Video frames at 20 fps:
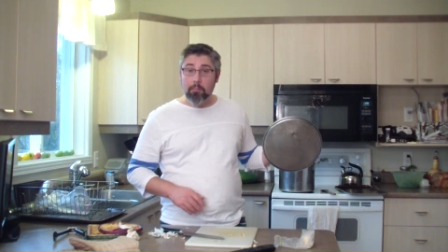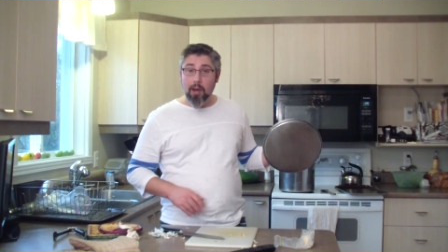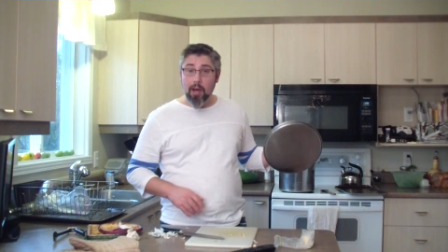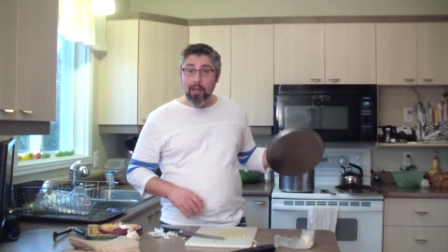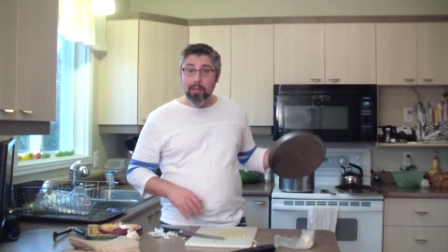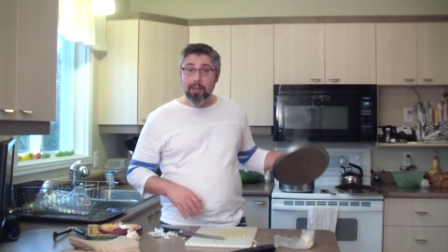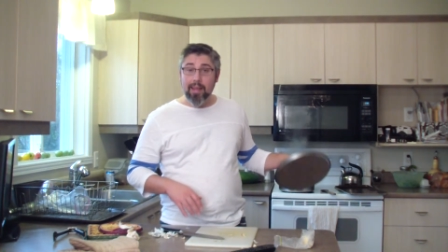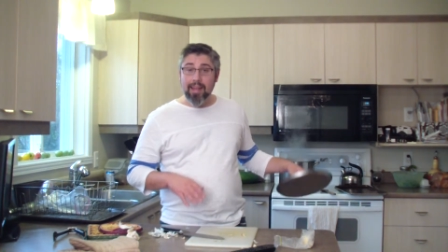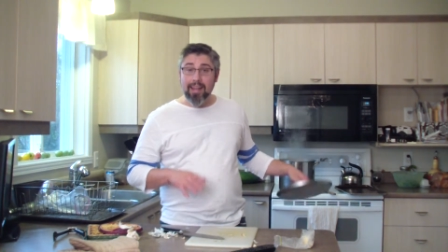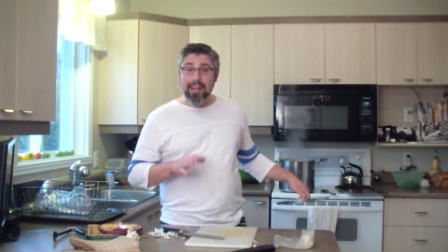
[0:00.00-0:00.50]

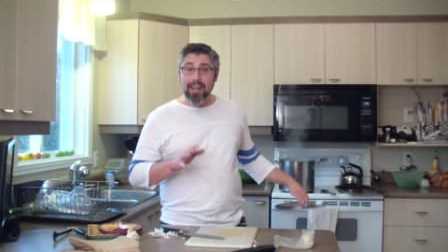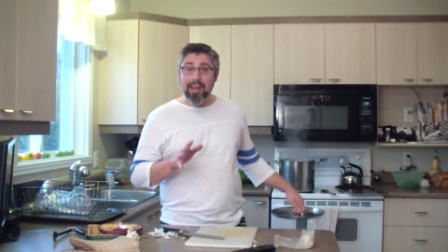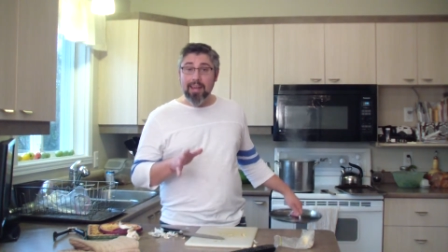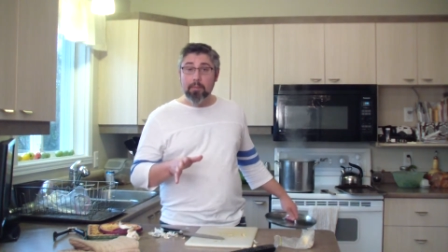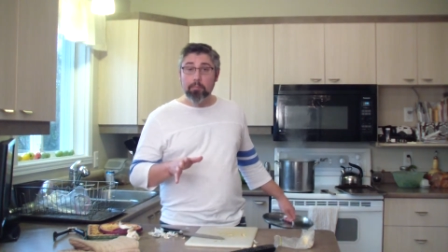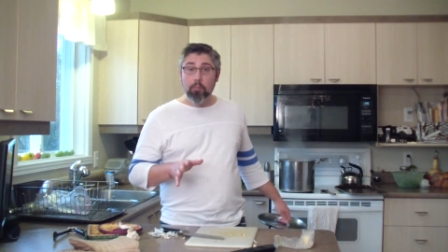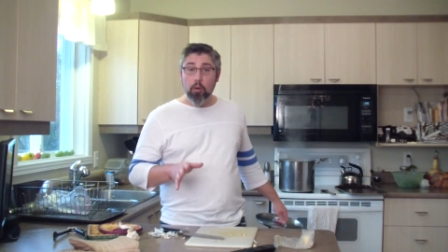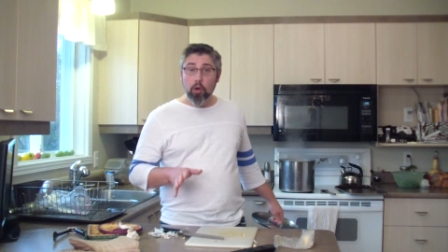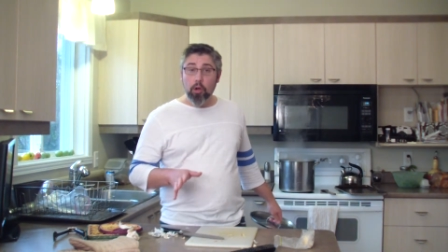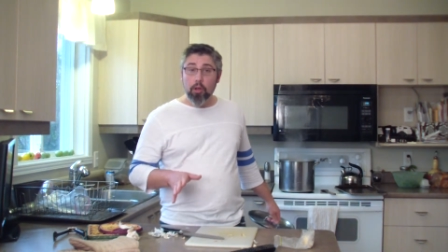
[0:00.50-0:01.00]
pot and let
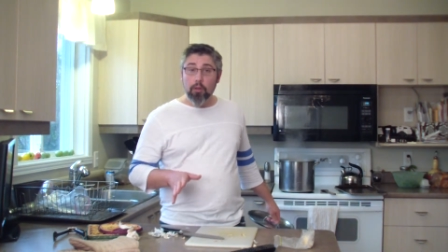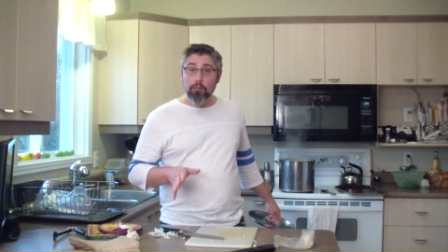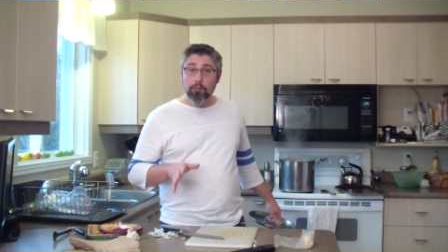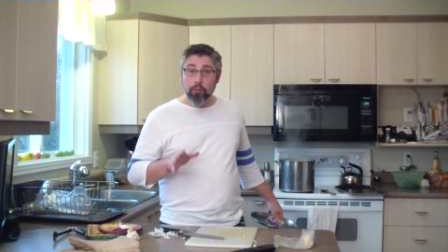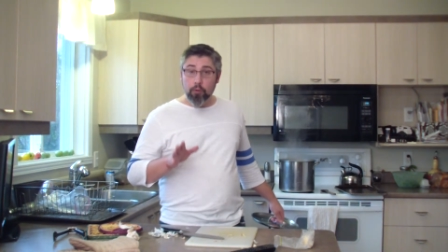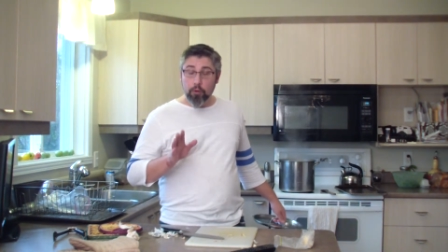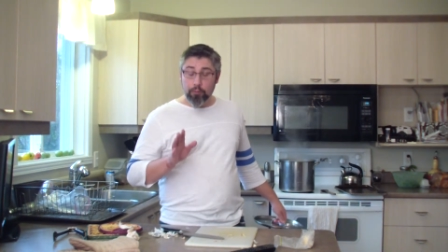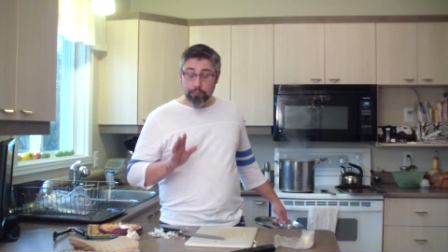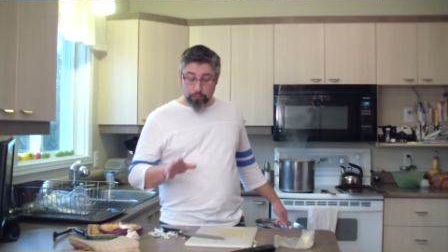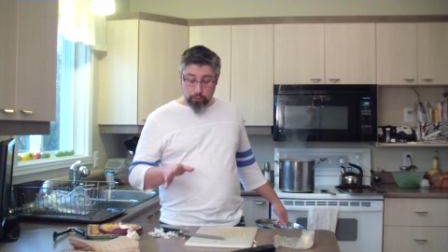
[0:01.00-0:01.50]
it boil
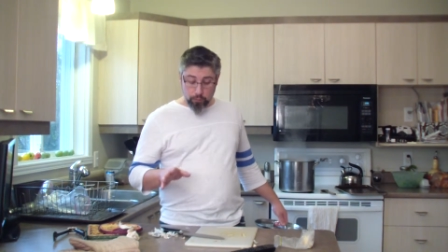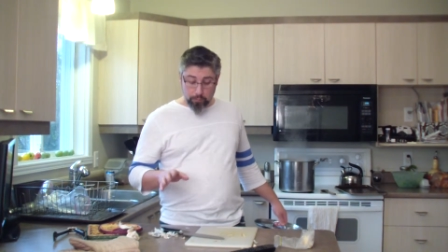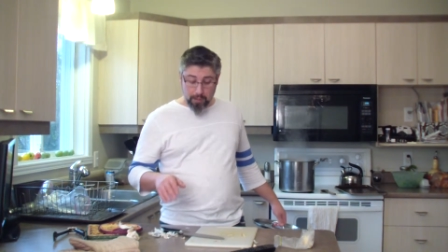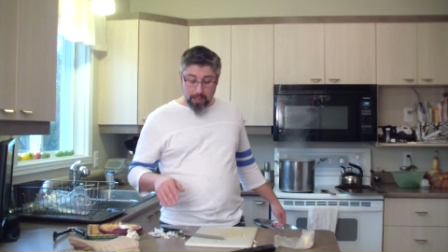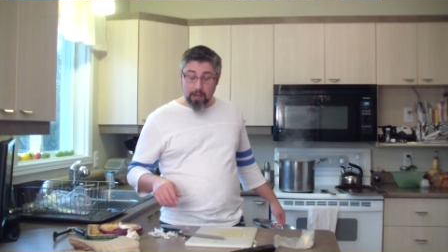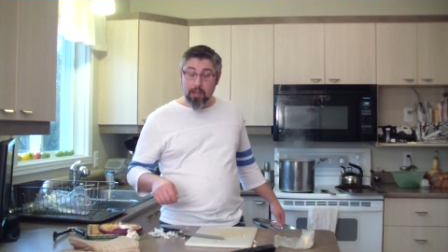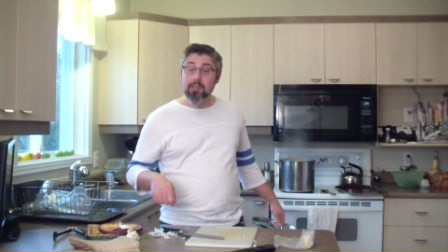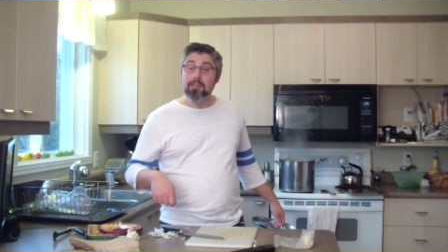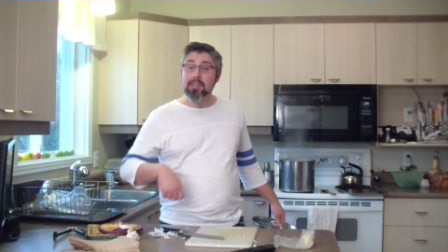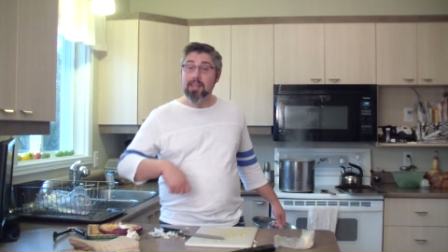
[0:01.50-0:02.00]
for a few
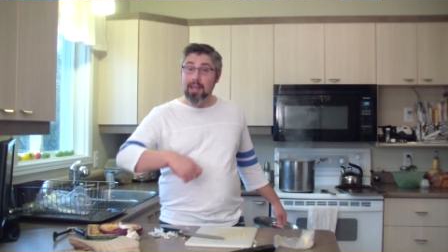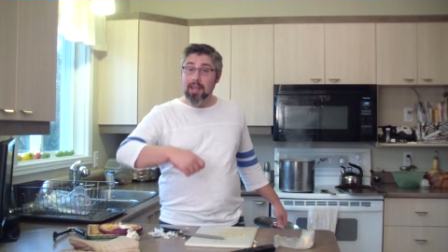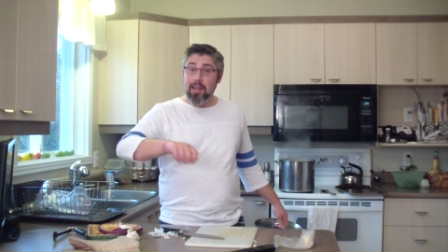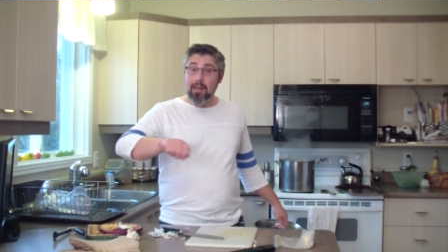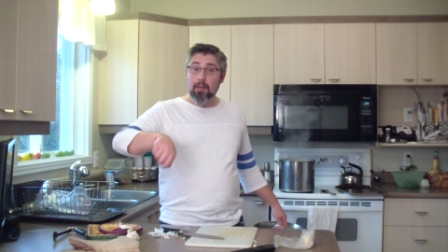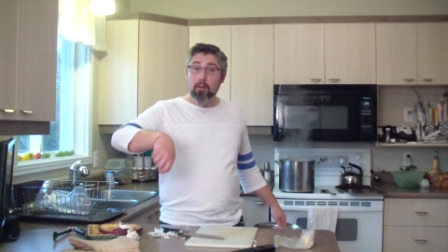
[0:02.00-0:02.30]
minutes.